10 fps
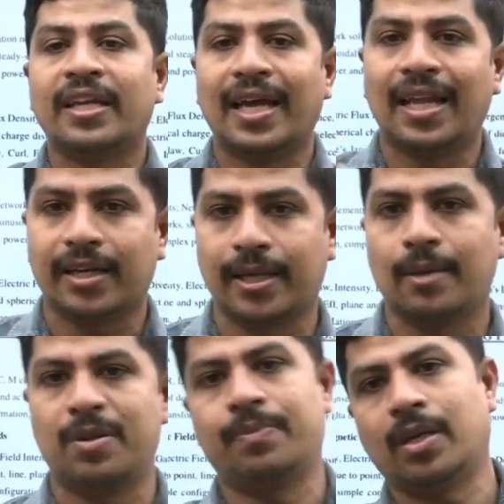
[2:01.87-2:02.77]
in
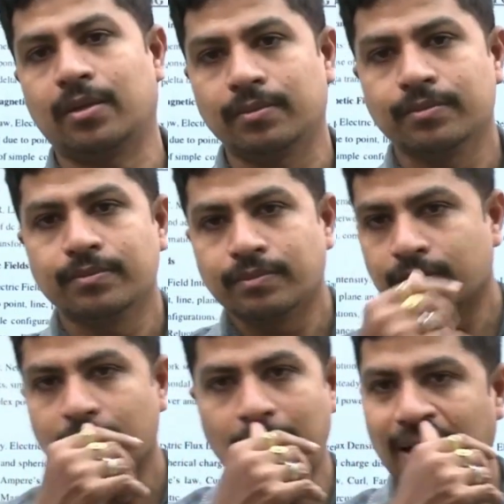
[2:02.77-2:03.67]
electrical paper
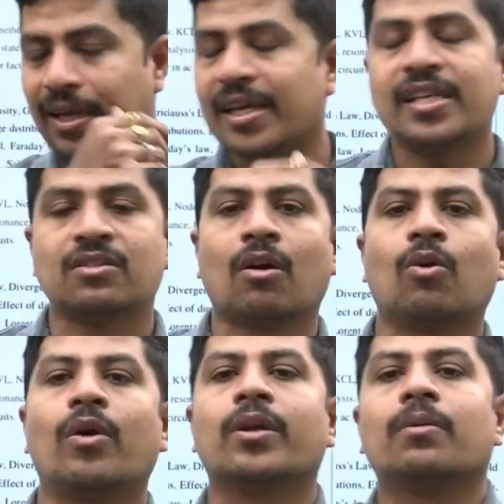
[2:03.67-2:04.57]
yeah he's not
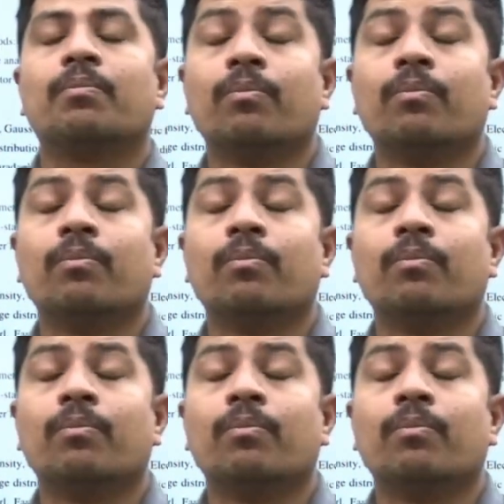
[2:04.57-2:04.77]
going